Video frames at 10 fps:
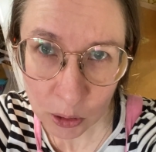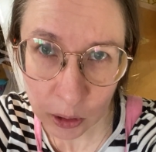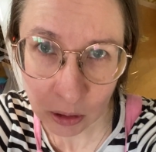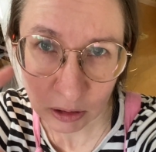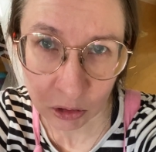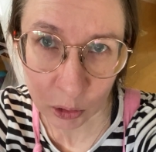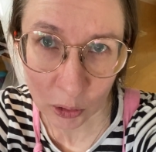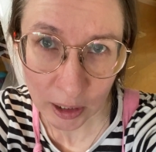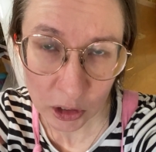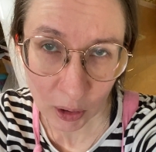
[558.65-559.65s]
or
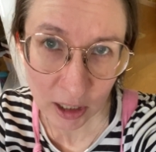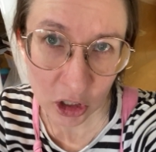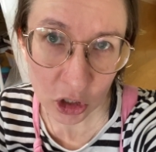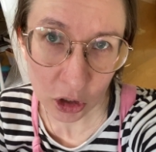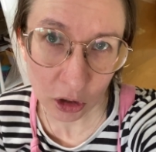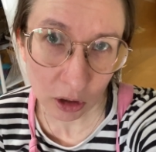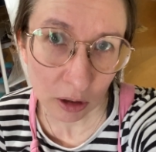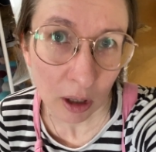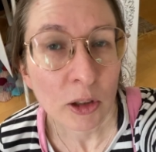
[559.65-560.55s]
a traditional